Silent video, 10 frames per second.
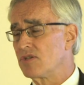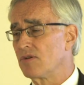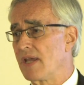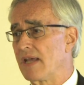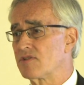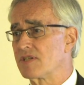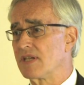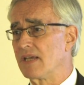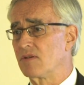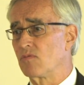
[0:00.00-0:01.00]
that you can't
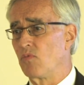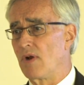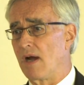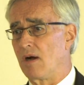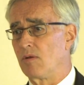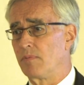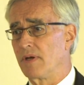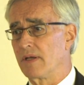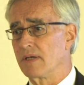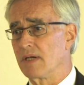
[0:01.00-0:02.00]
see it well,
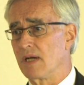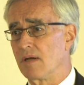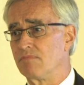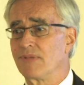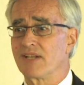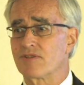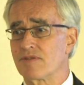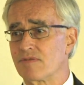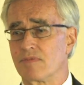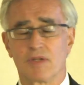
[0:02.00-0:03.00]
but
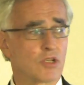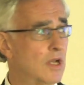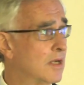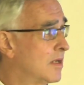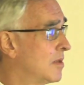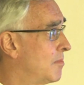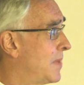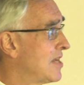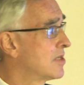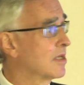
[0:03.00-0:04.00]
it's
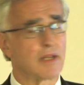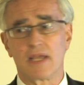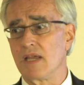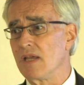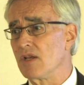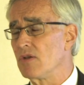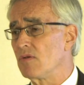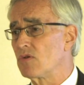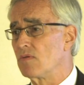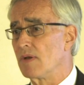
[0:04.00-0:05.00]

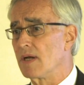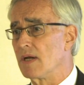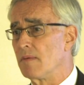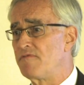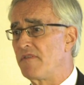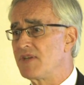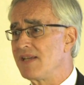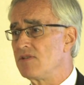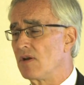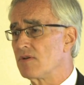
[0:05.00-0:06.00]
basically
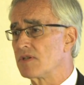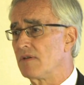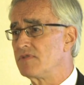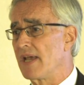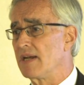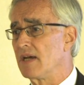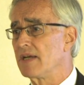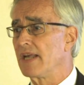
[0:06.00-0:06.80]
15 years of data.